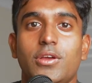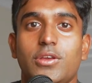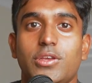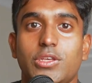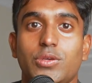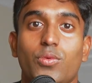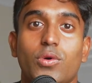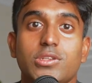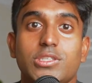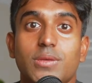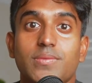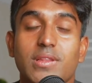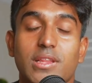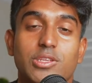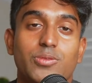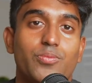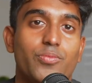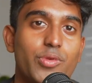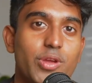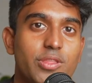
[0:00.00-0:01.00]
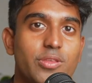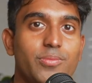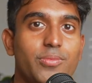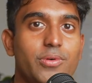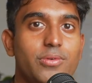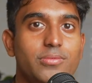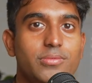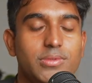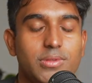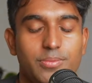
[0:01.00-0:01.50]
You want something that's
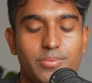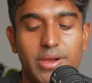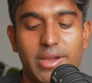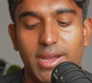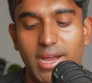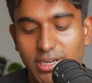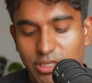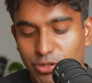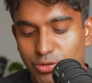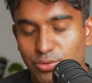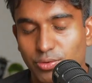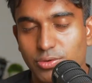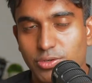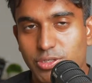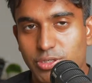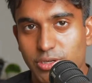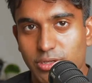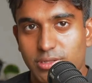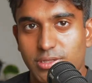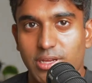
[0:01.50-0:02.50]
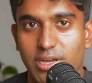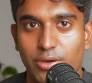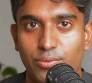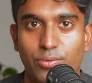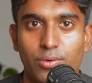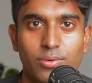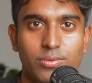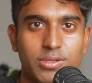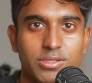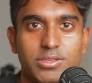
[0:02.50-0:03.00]
breathable. Now, my actual shirt that I
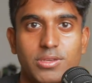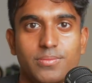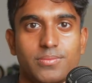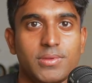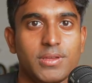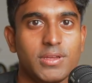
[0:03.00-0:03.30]
wore was some